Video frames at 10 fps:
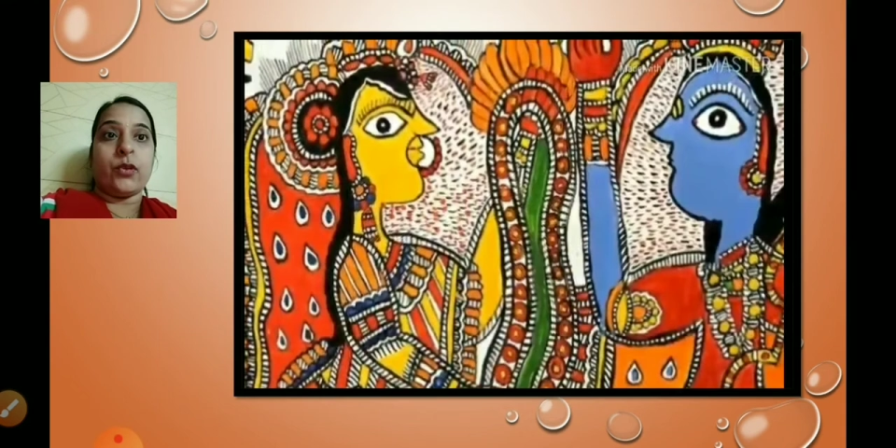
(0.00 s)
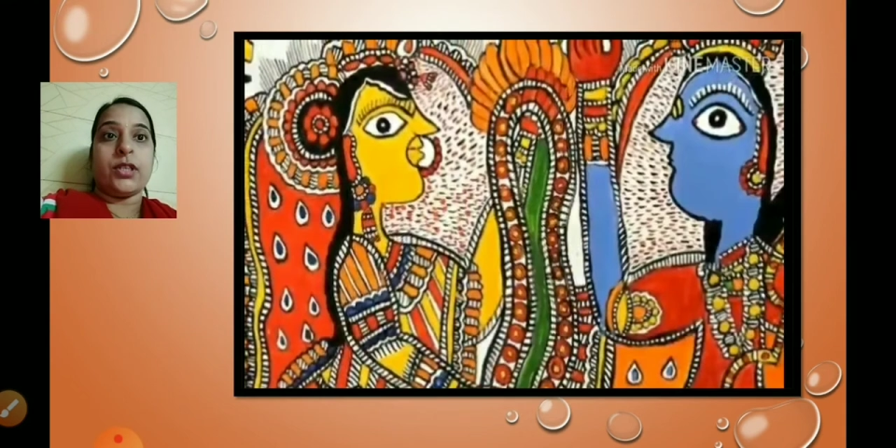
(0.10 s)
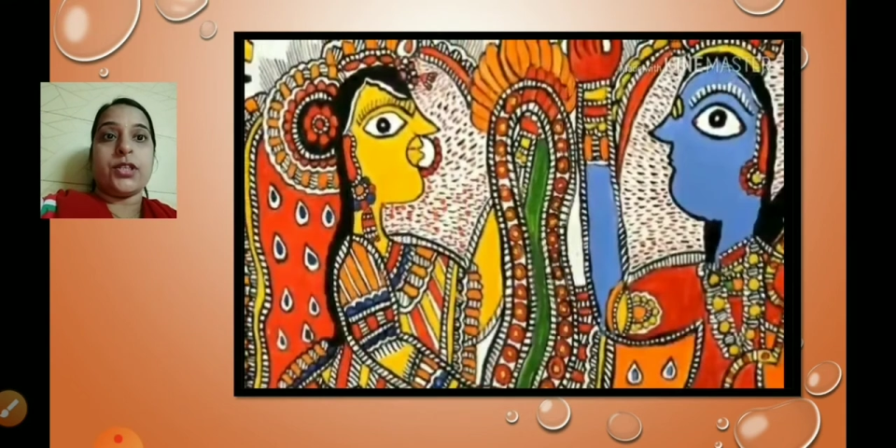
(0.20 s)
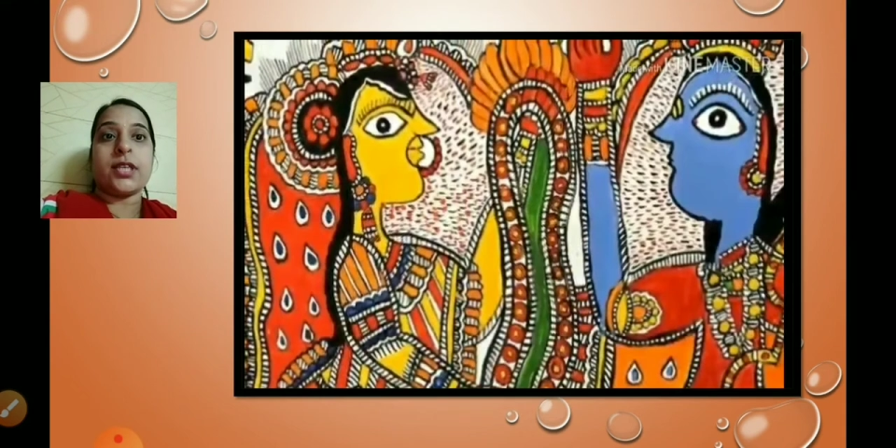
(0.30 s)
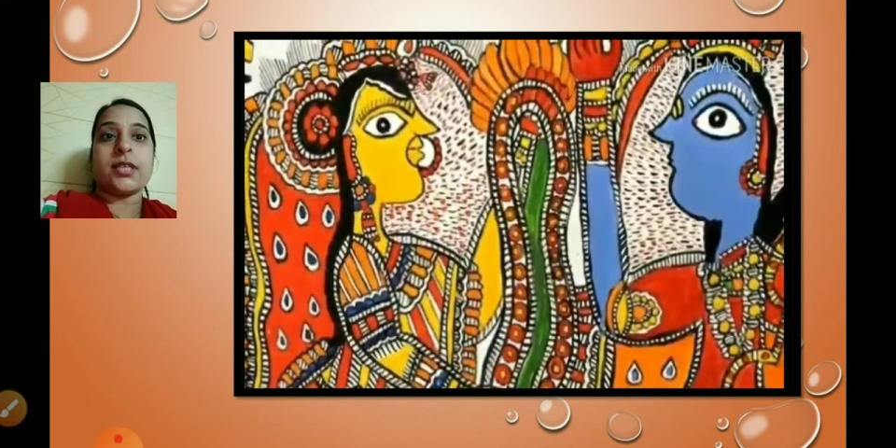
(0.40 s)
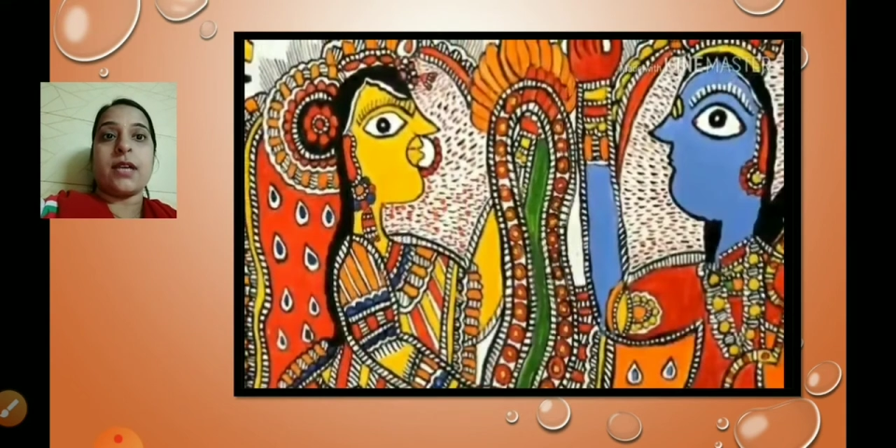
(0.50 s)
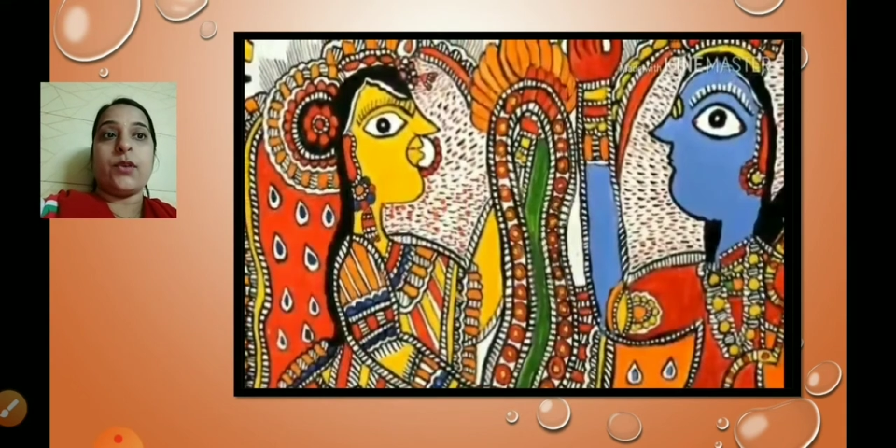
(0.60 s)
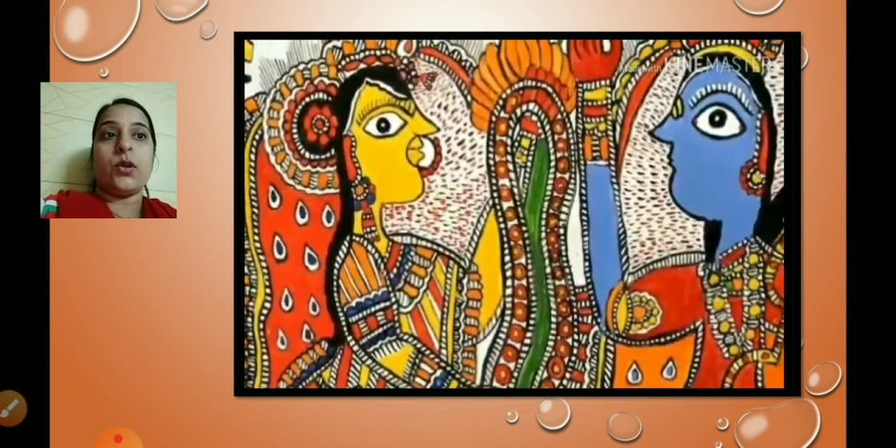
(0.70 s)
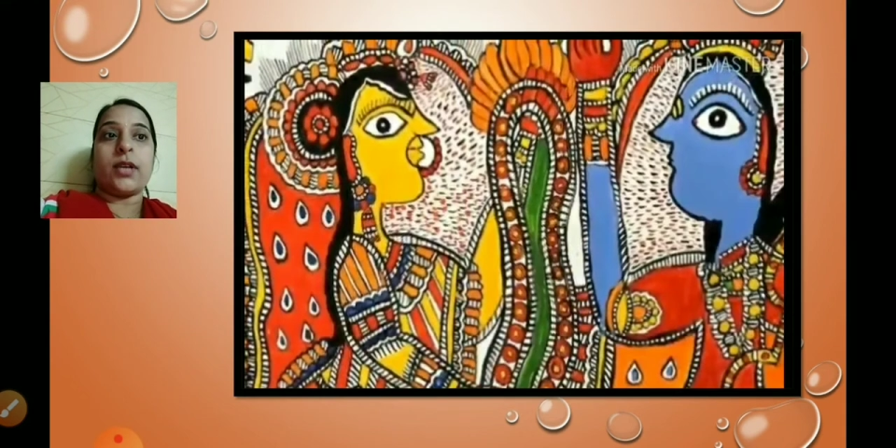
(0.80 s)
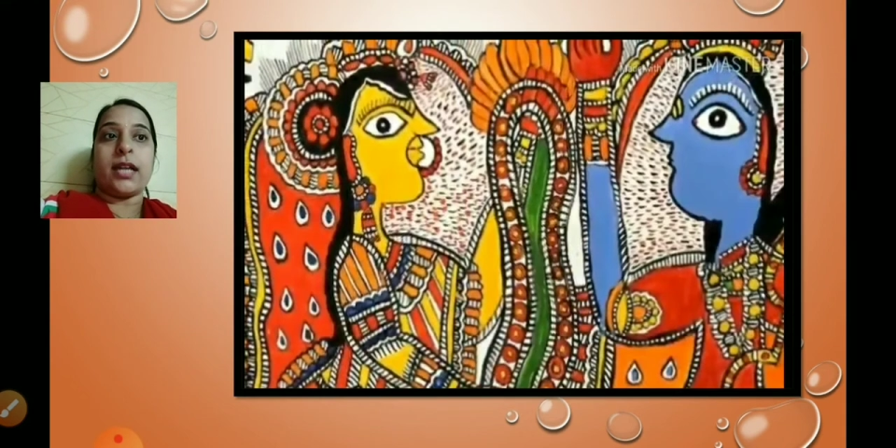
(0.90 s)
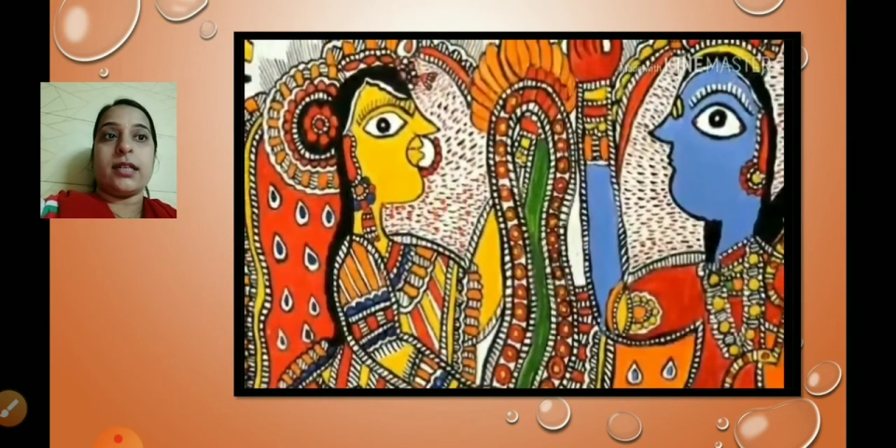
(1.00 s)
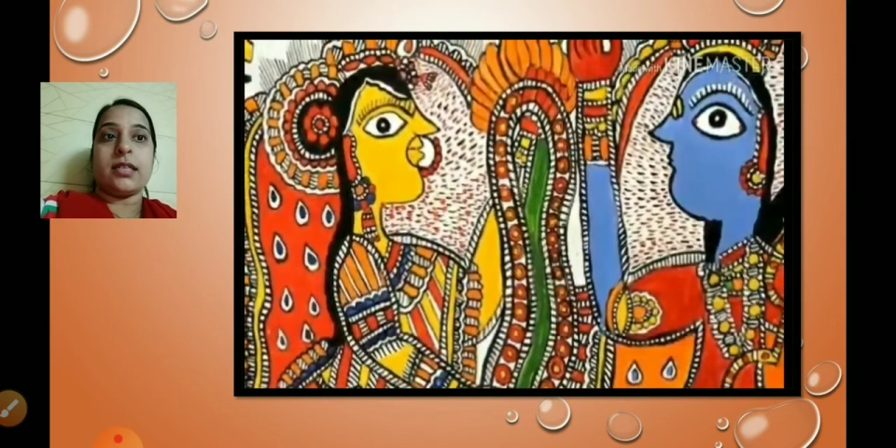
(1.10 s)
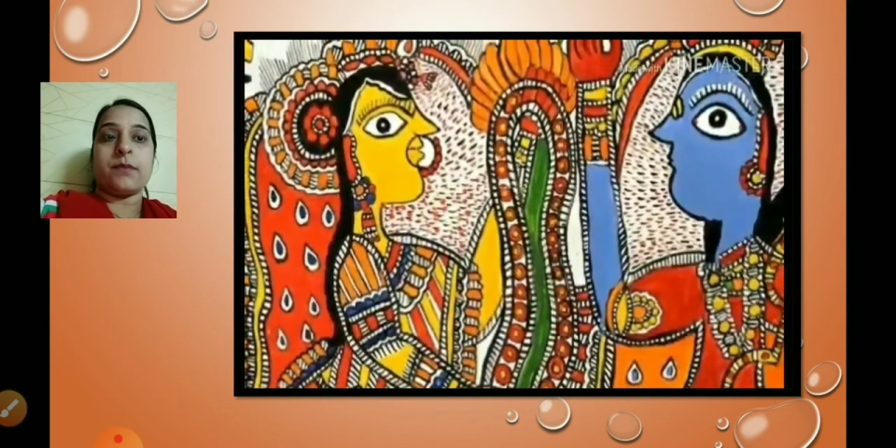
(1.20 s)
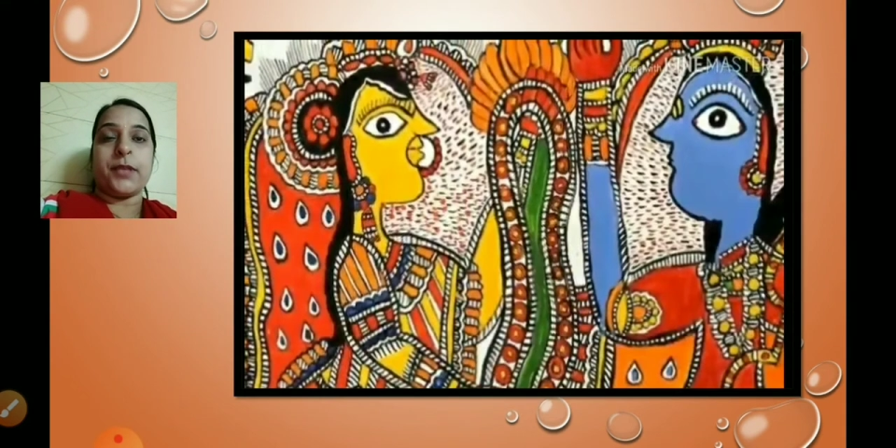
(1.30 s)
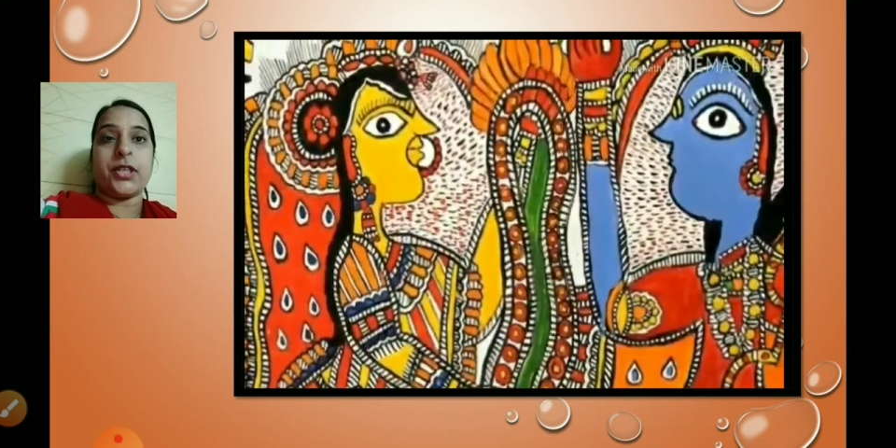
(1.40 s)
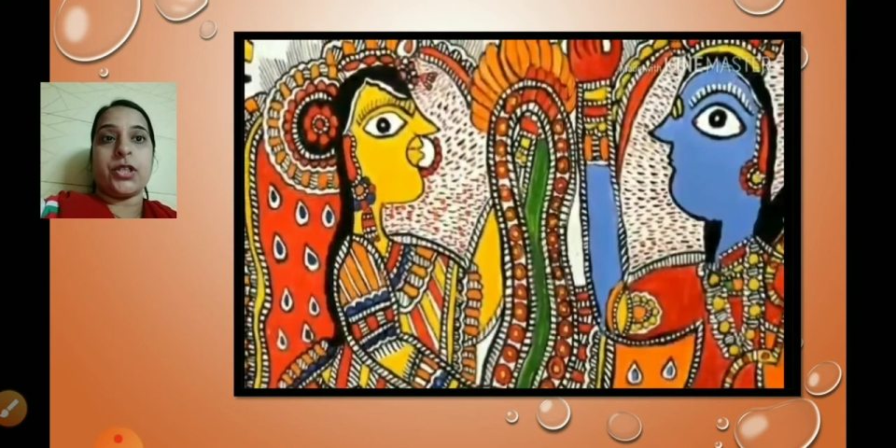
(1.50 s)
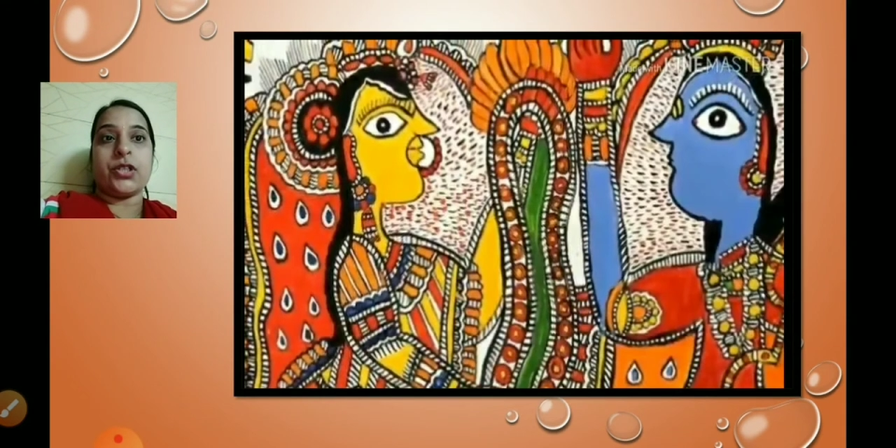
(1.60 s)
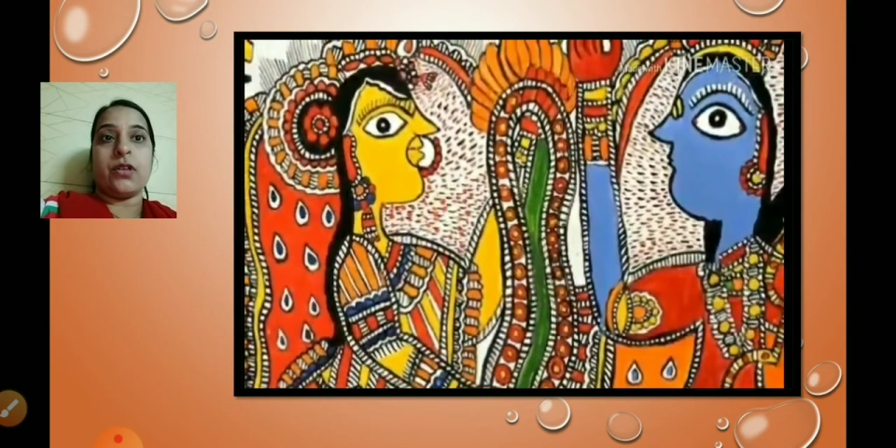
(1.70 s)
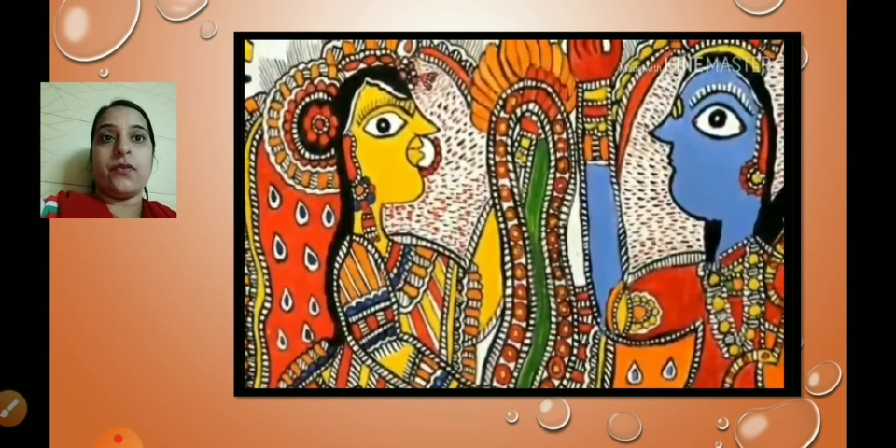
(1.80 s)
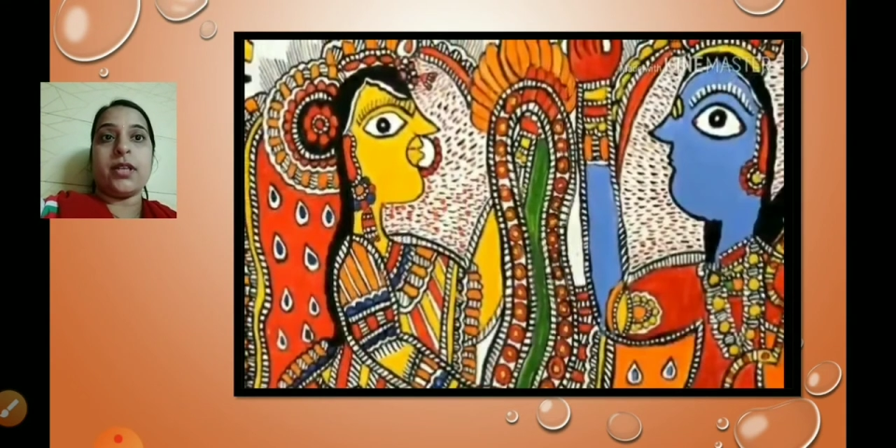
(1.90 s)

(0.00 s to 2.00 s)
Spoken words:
Just have a look at this picture, children.